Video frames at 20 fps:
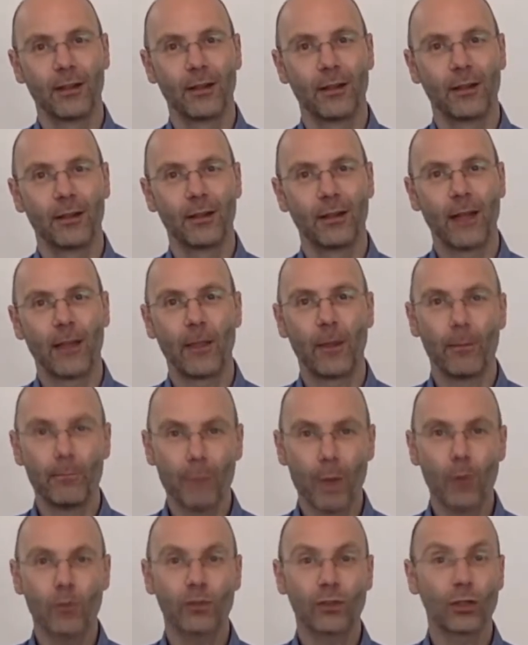Yet the
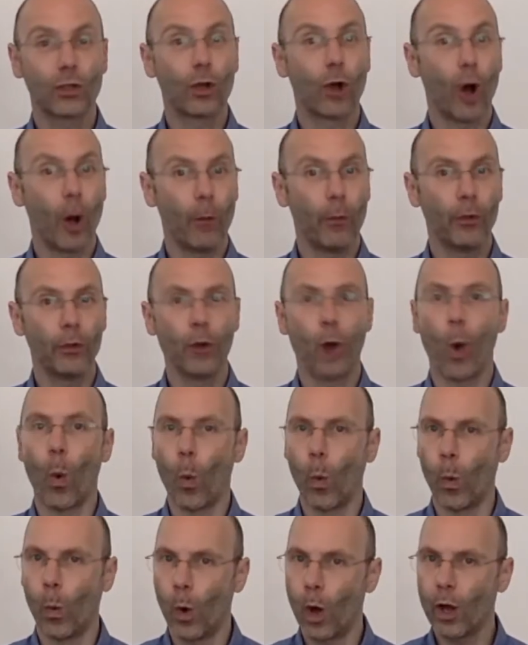most common
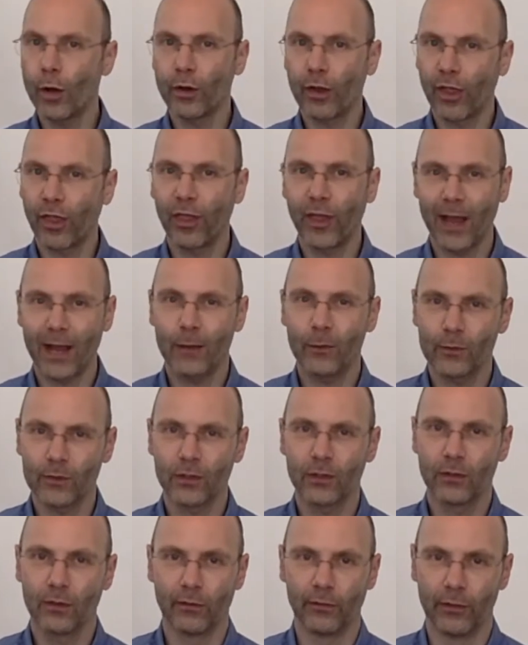
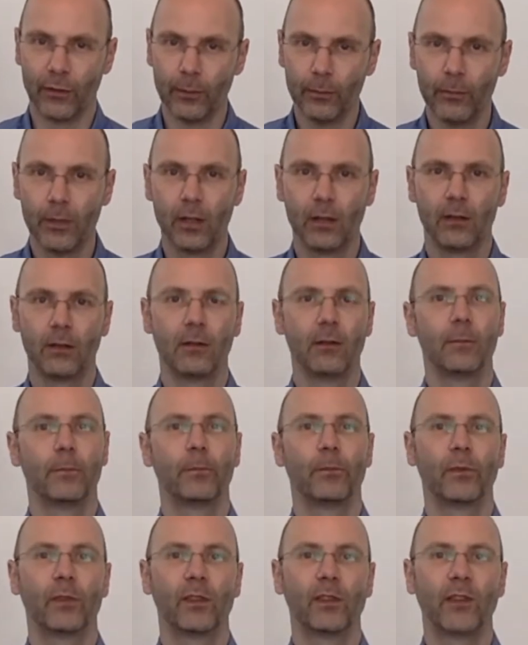1,000 of them
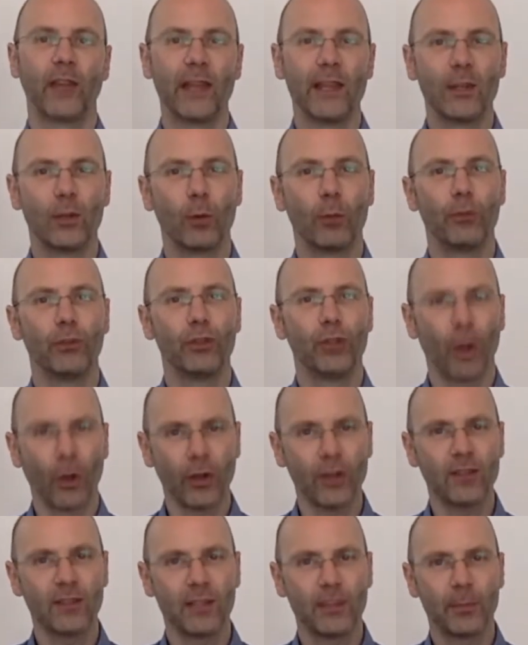take up
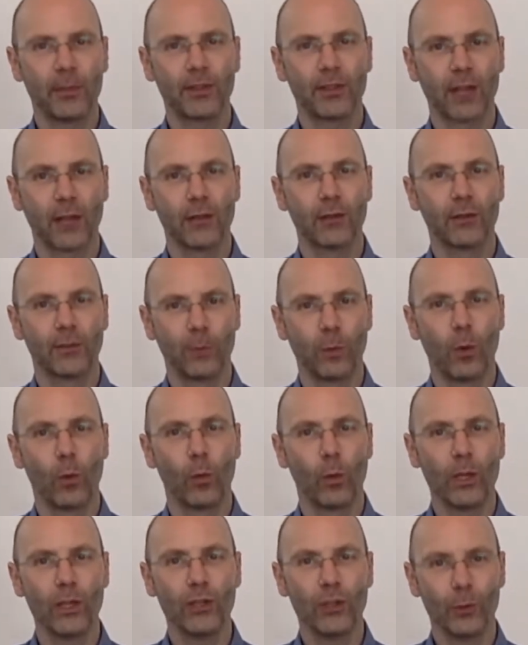90% of what
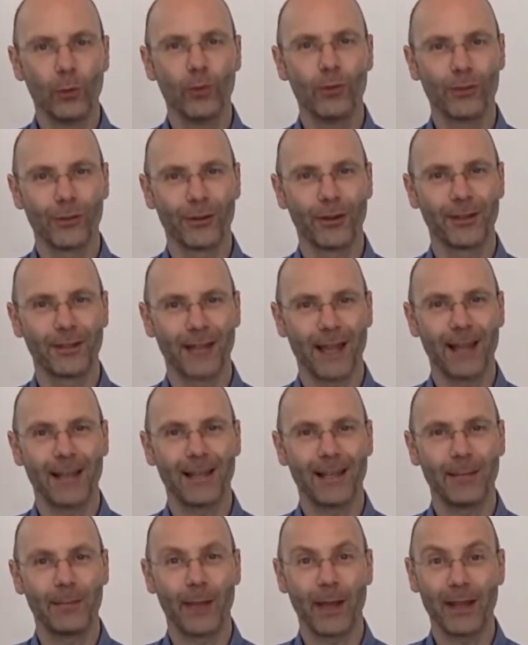we use on a
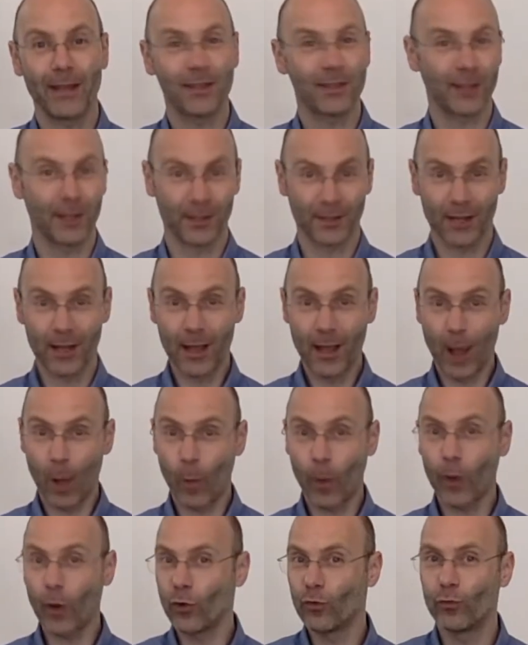daily basis. And
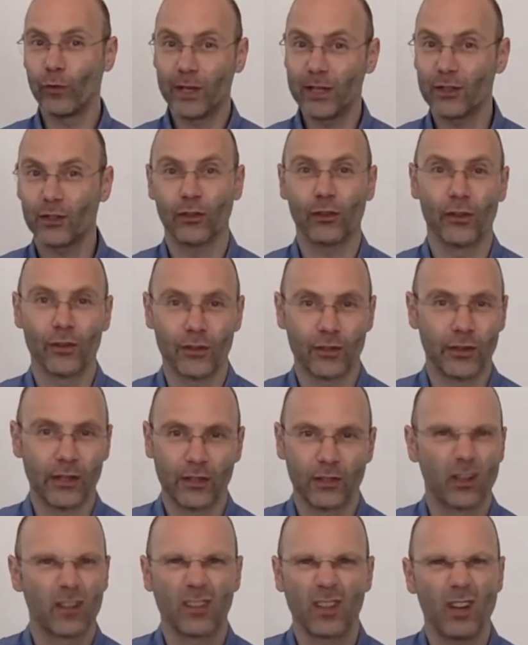when I researched
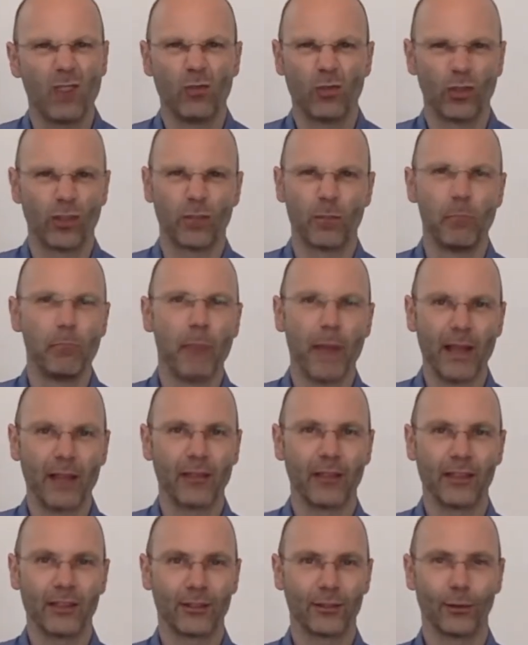this, because I don't just make
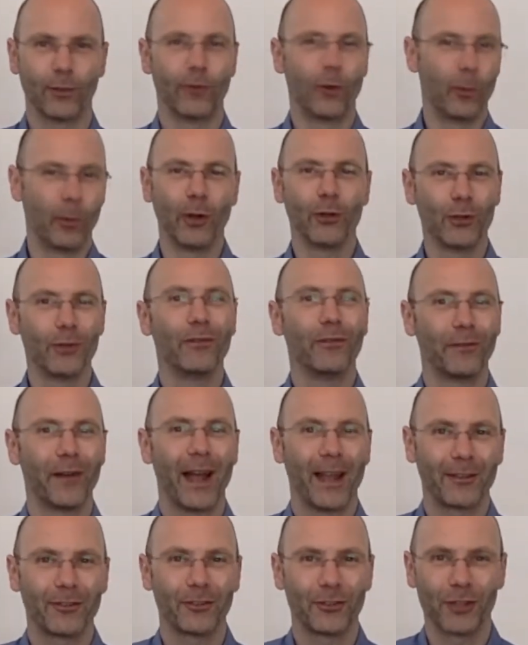this stuff up, I do
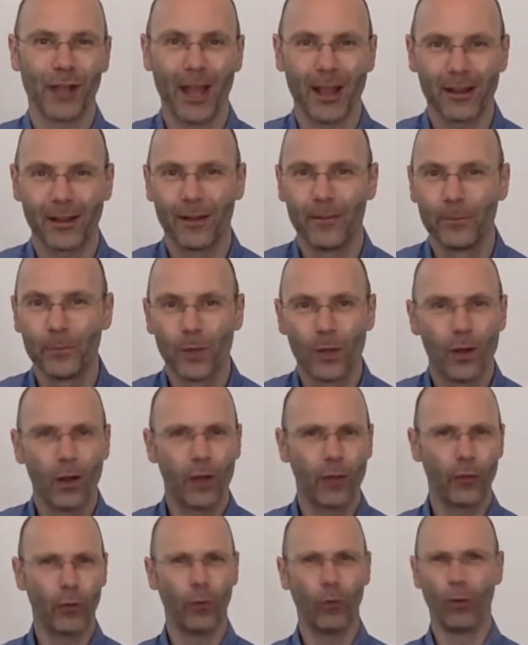fact check, I
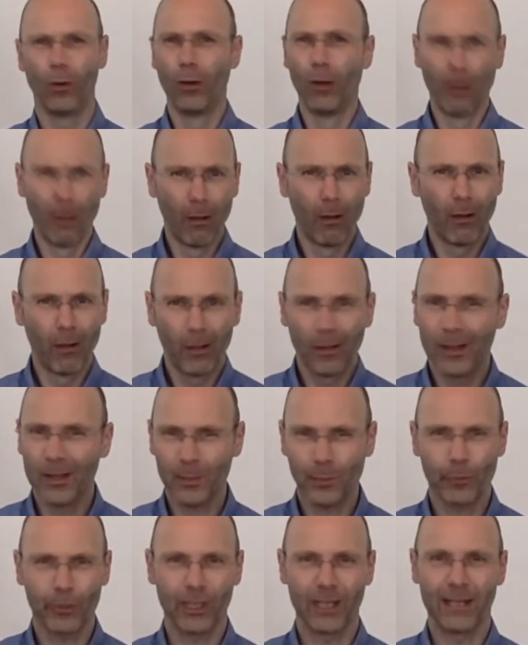thought, that's
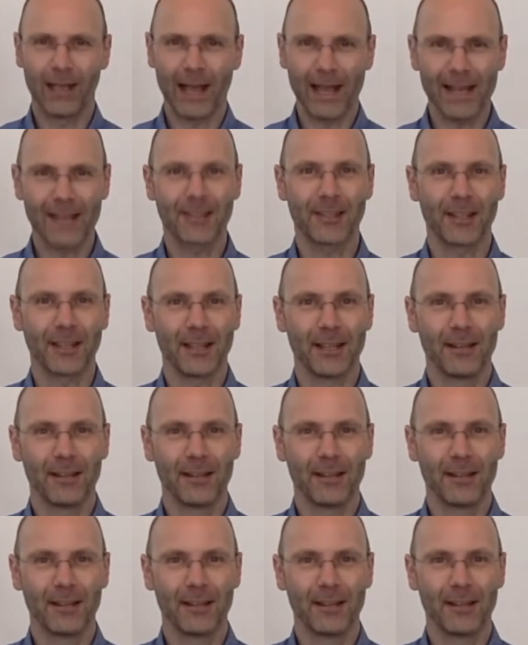pretty lazy.